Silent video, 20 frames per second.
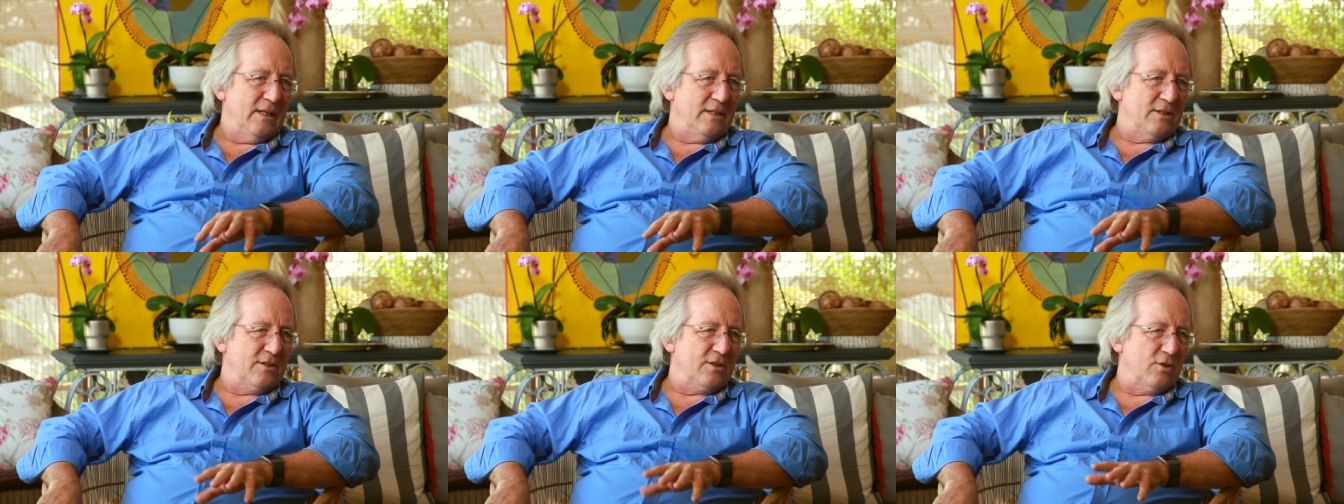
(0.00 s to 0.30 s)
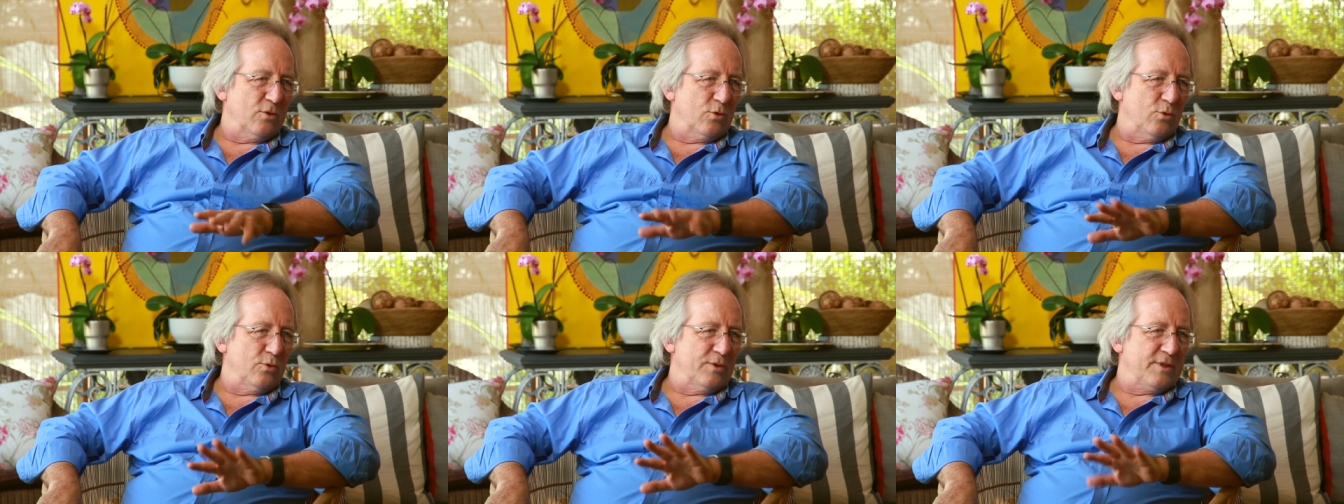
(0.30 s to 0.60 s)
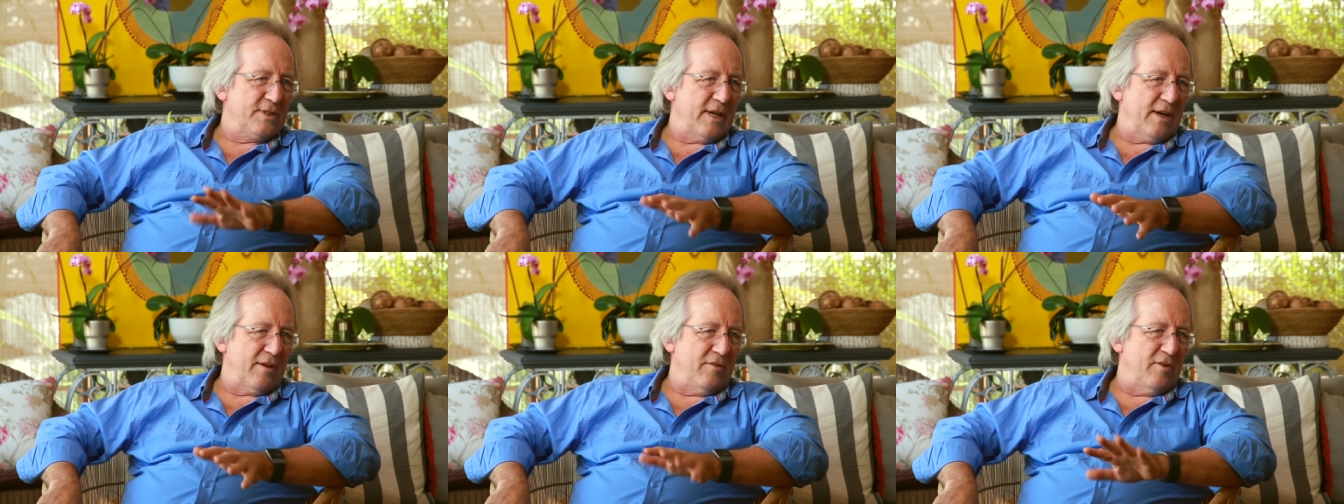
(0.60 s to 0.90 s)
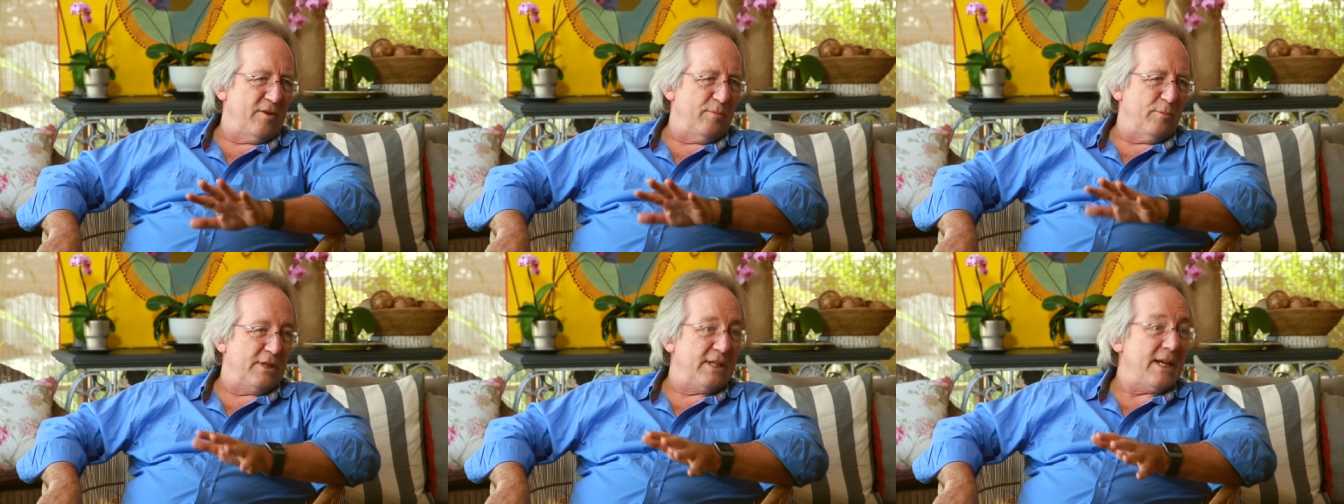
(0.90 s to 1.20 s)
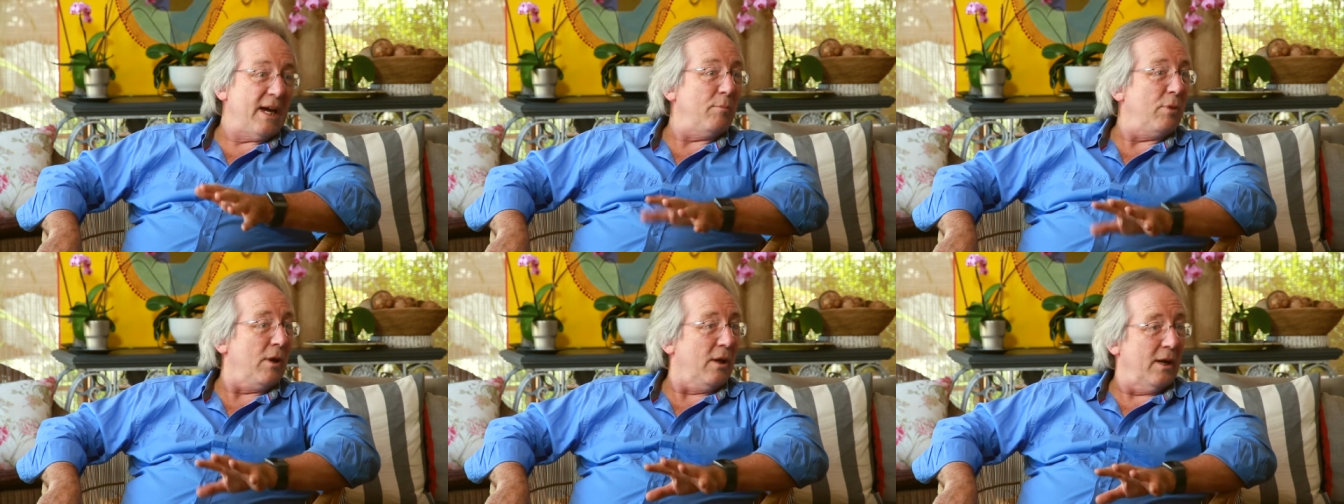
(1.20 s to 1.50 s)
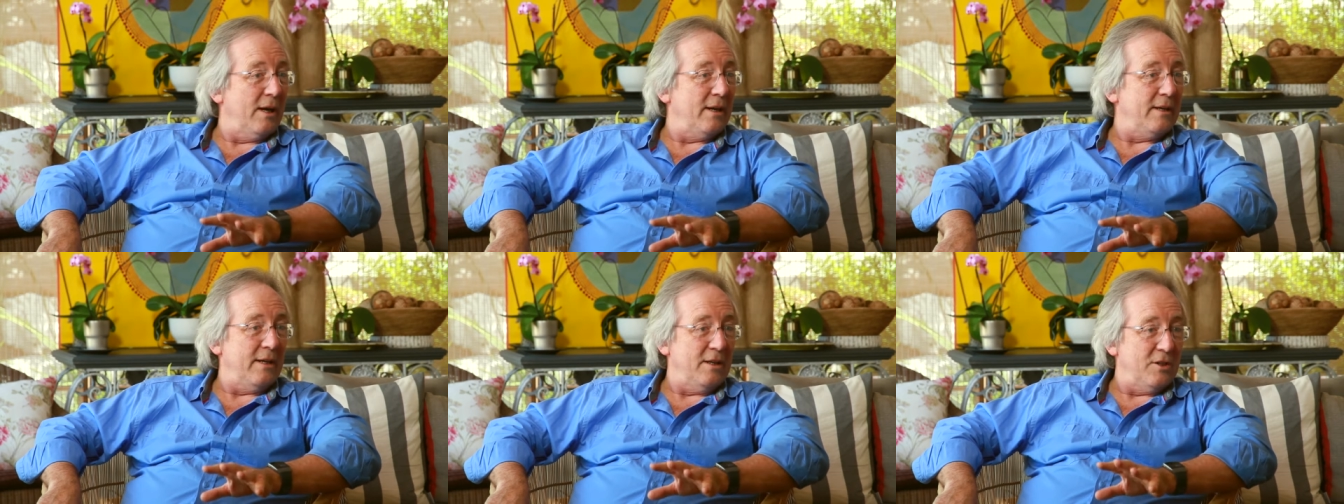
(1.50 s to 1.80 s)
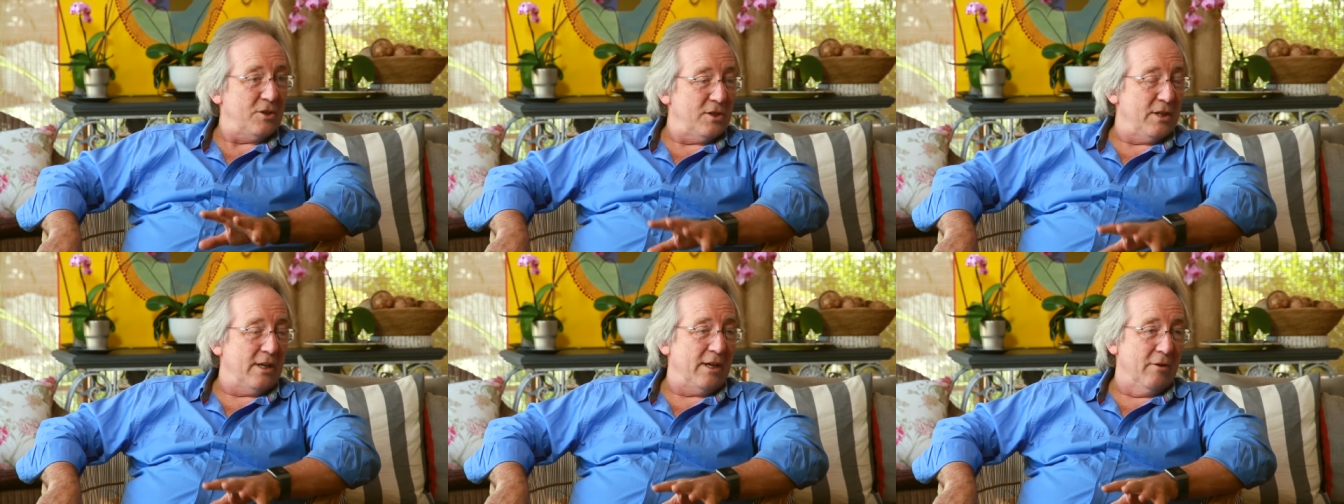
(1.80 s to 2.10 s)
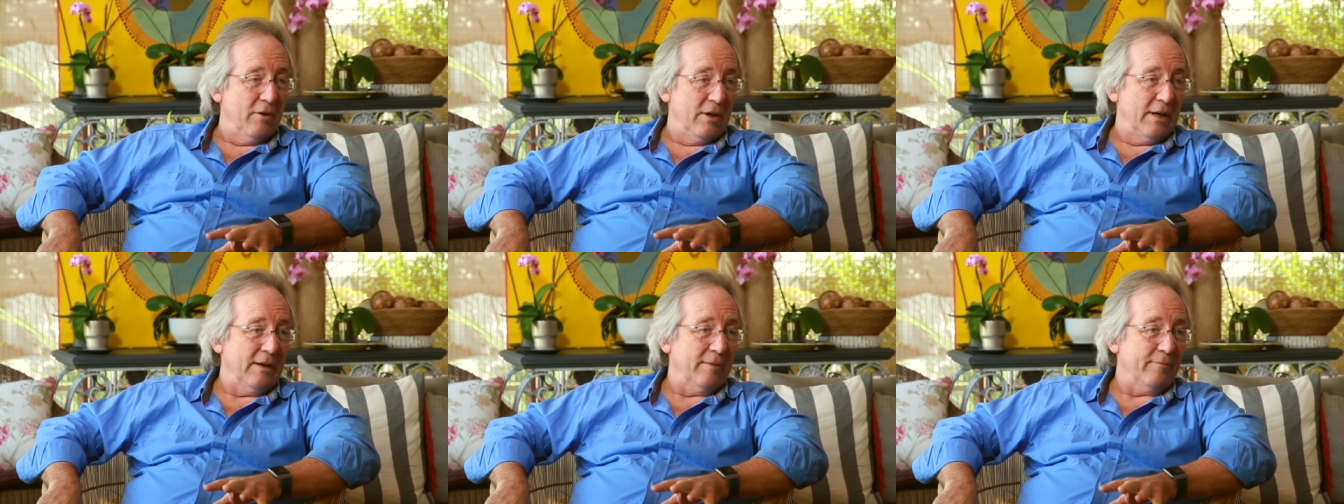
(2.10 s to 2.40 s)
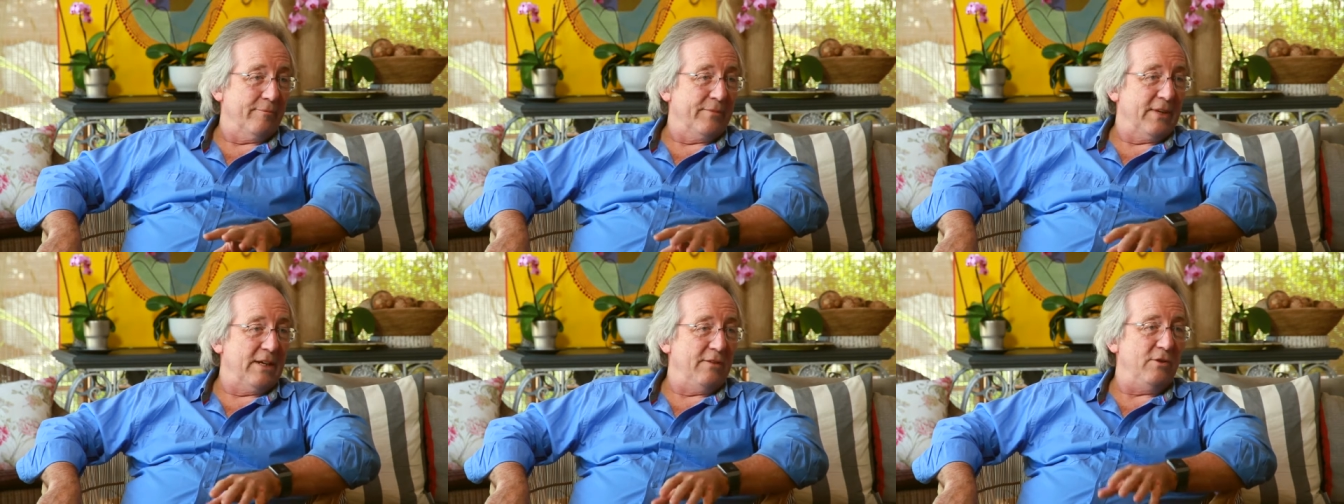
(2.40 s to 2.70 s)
is so-called secondary metabolite engineering.